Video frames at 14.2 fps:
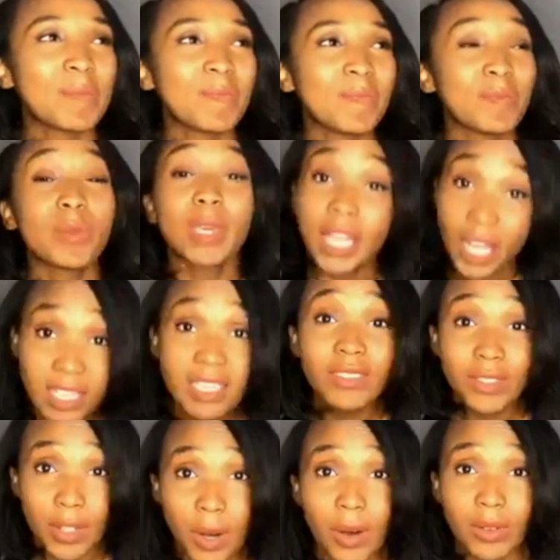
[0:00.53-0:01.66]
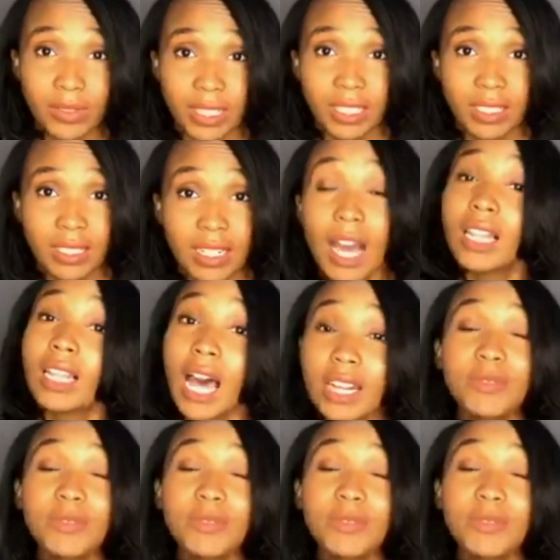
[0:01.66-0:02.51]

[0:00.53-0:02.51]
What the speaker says: Because of COVID, a lot of